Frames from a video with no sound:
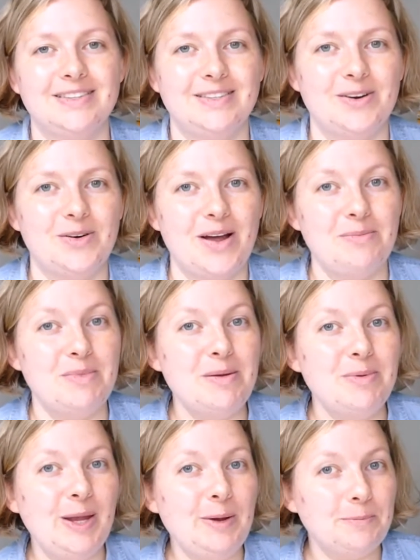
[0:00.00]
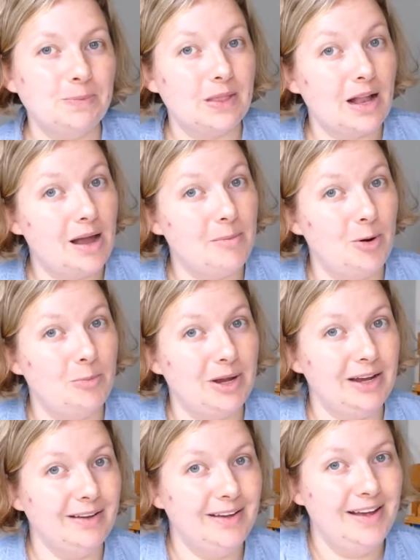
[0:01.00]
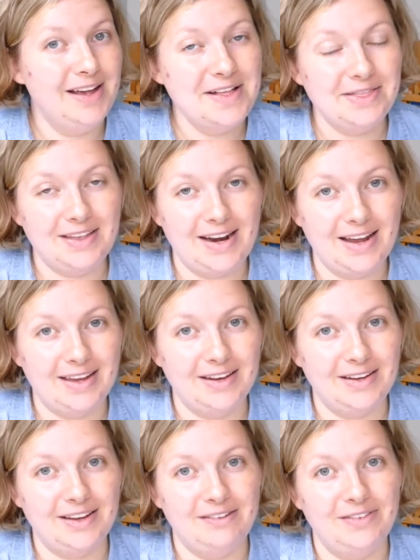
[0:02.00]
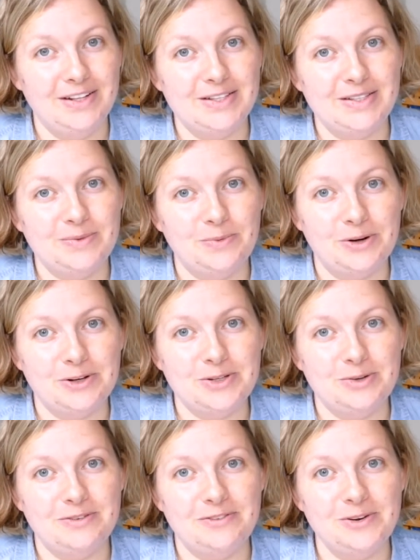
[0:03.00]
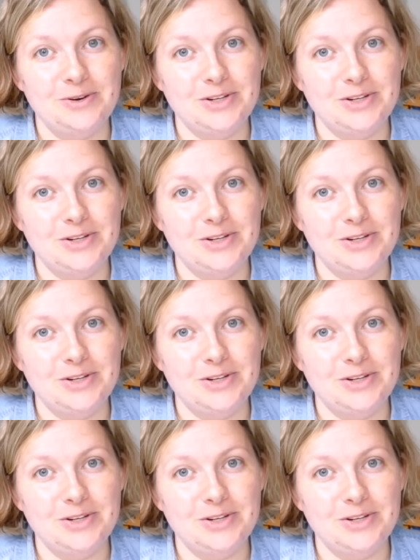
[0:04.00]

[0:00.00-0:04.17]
So, and maybe I'm hoping that I can convince one or two of you